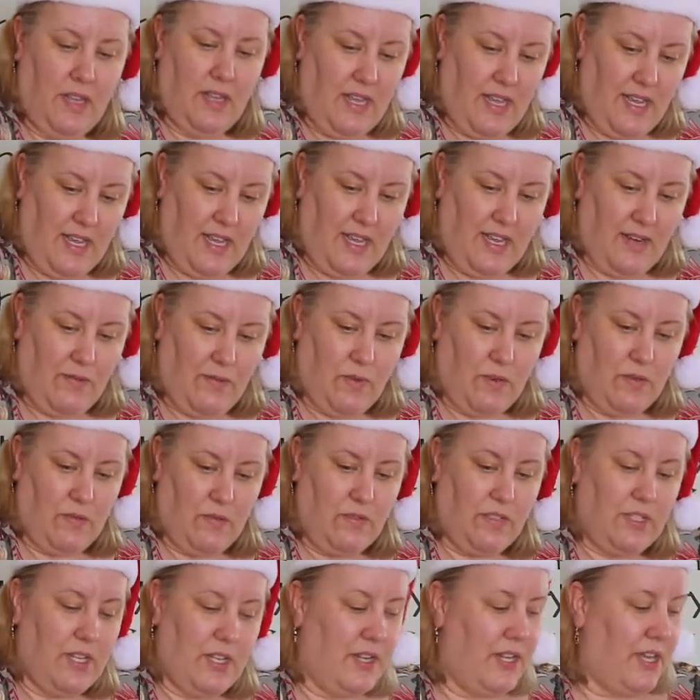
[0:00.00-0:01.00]
and we're
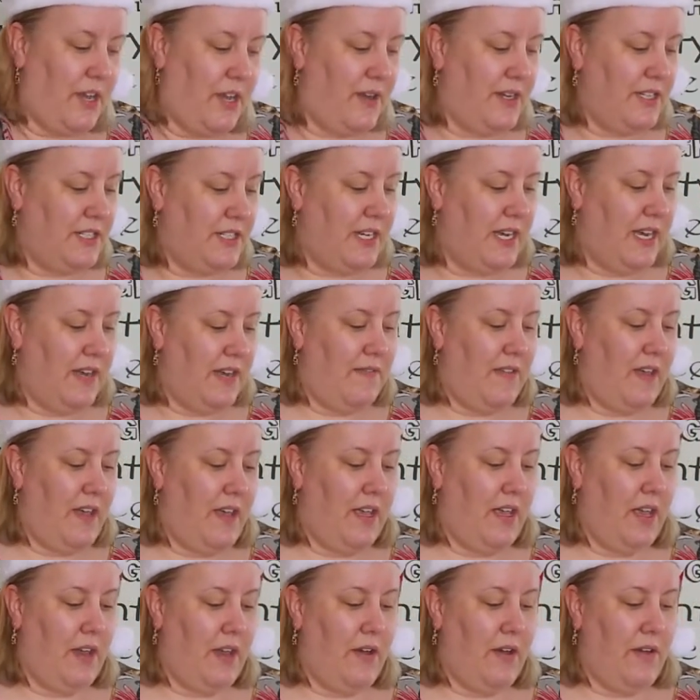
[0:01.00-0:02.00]
also going to have a
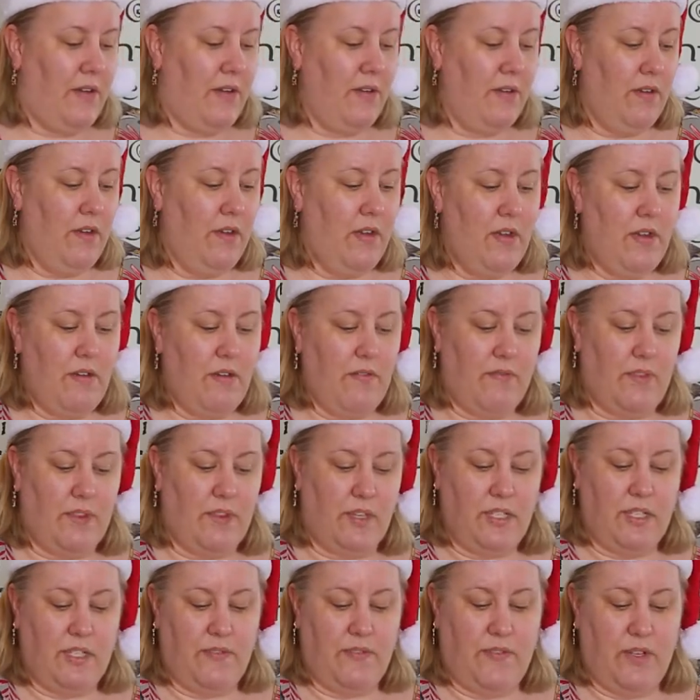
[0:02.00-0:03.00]
go, for
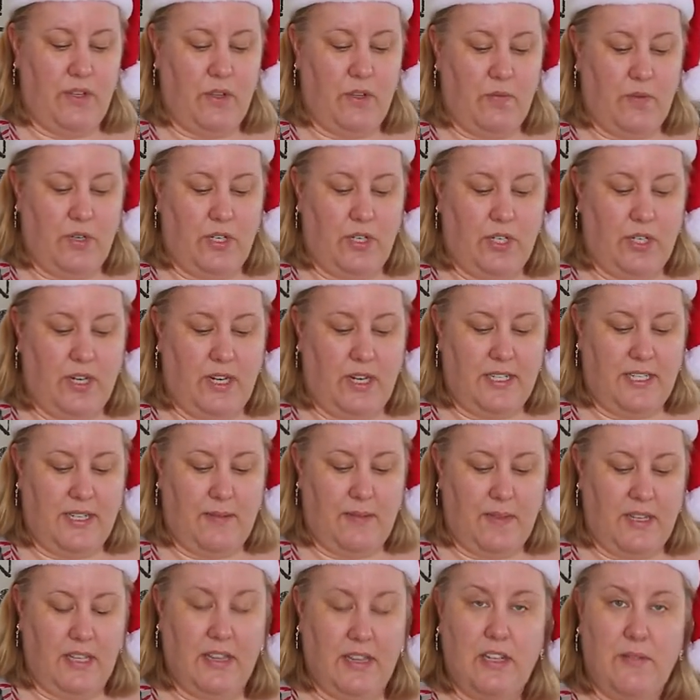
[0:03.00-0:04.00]
those of you who want to try
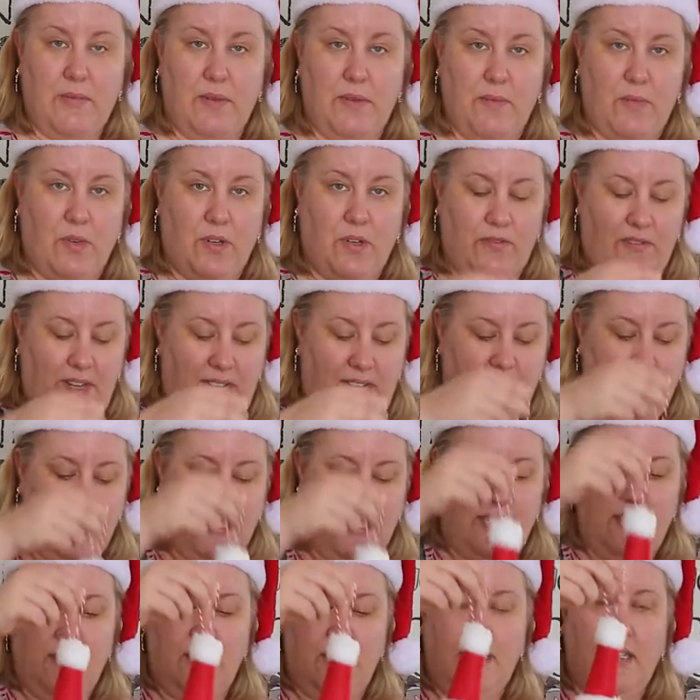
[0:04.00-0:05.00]
something a little bit more
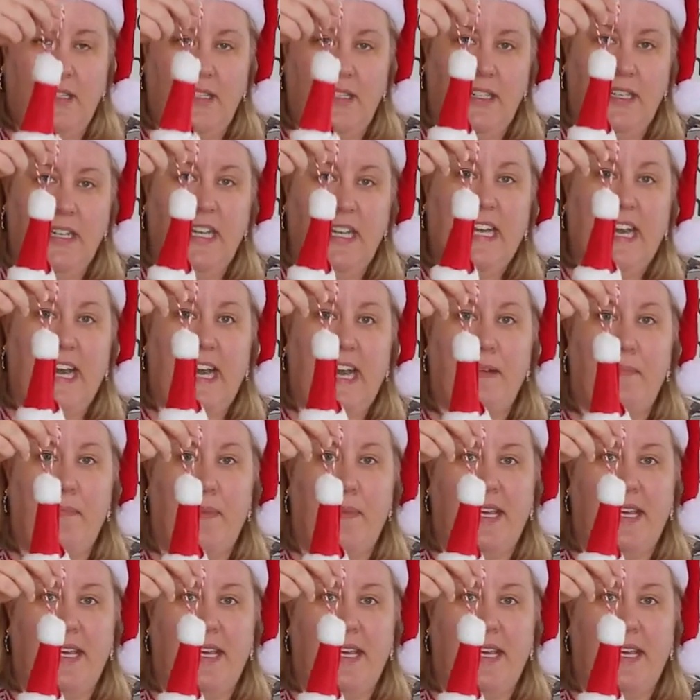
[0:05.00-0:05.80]
advanced, at